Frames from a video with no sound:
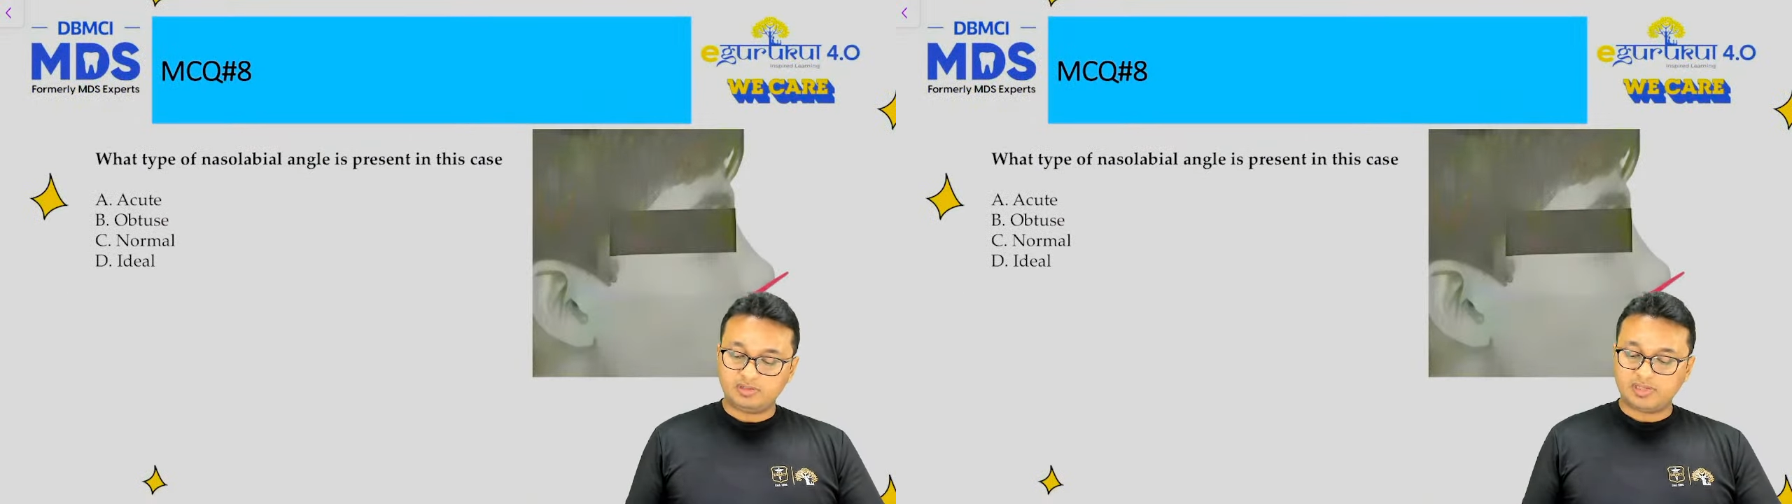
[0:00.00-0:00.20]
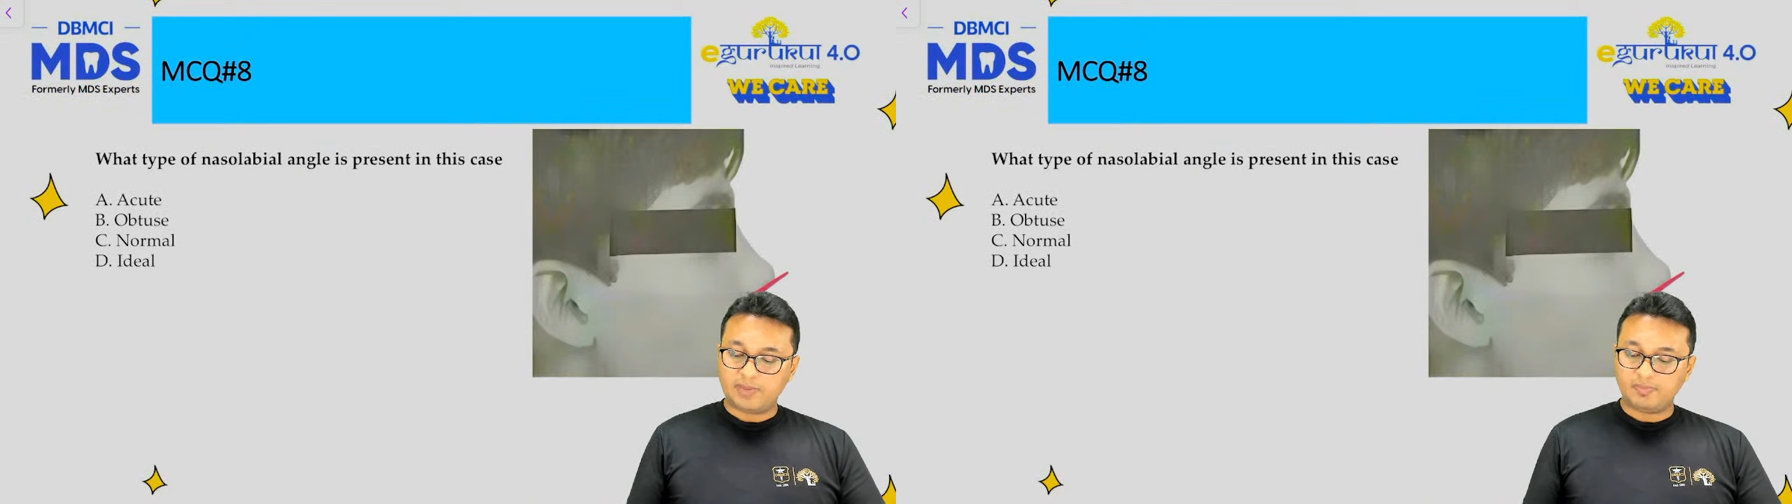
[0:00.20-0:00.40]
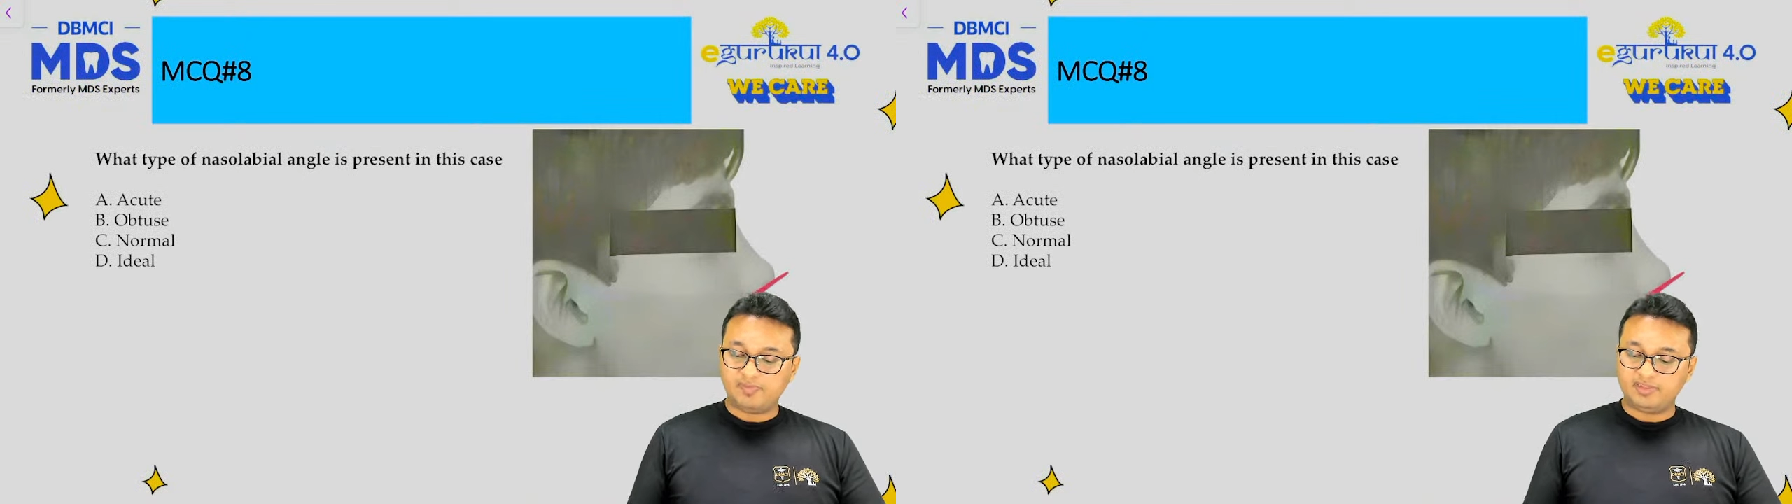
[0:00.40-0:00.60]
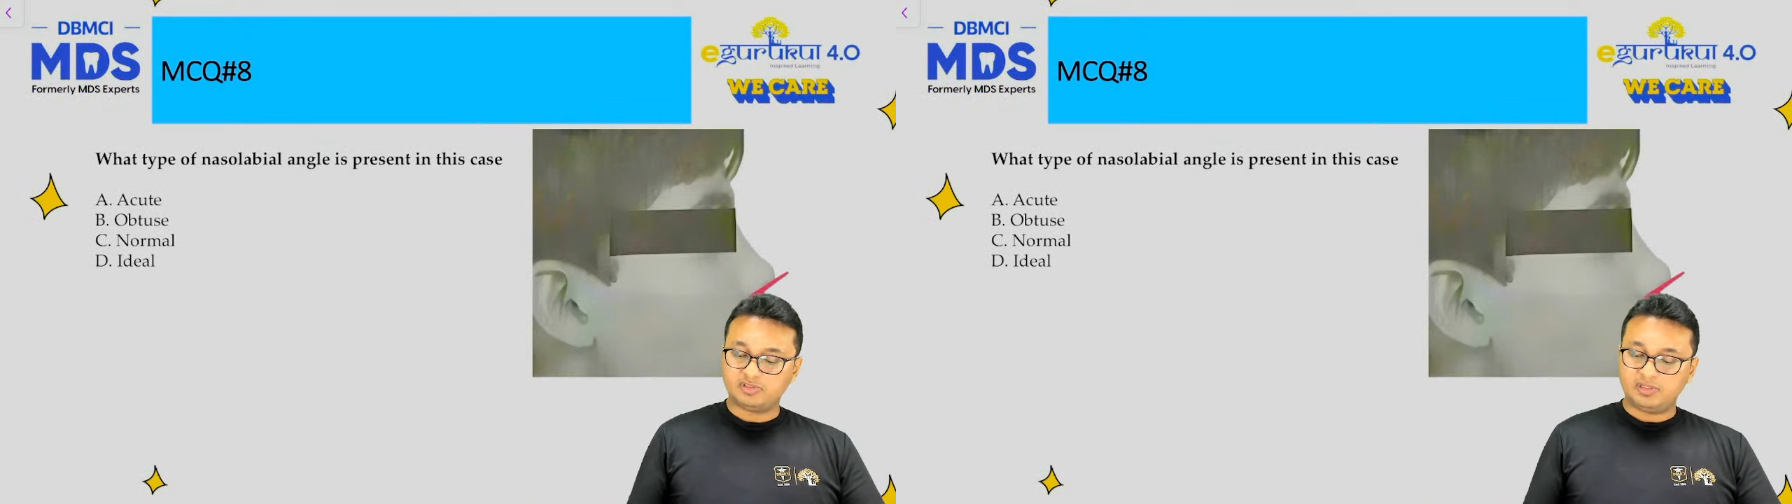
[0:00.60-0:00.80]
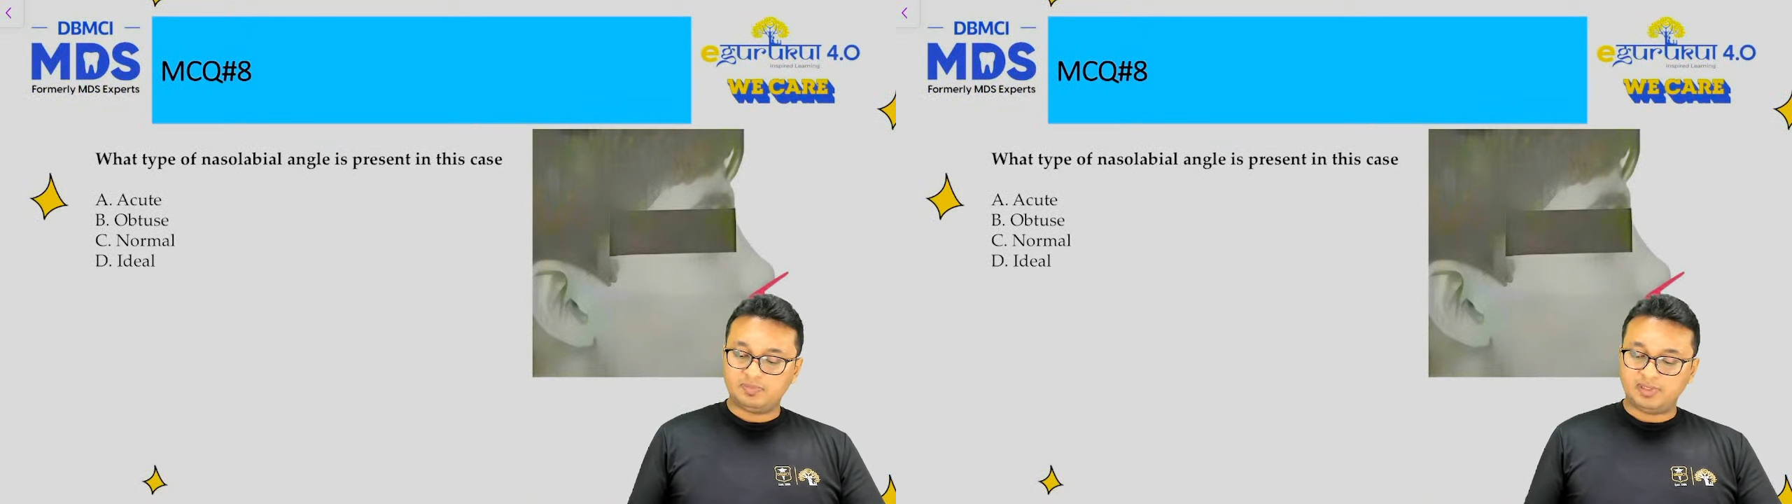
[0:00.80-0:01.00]
type of
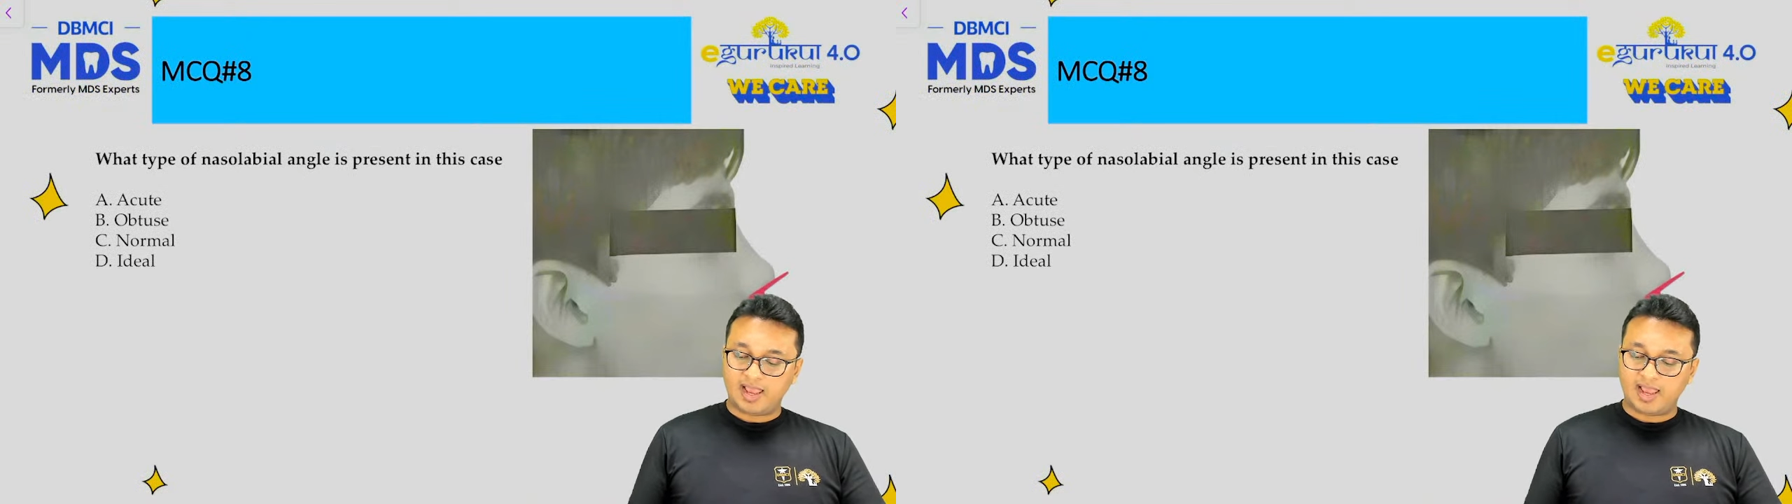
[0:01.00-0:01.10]
nasolabial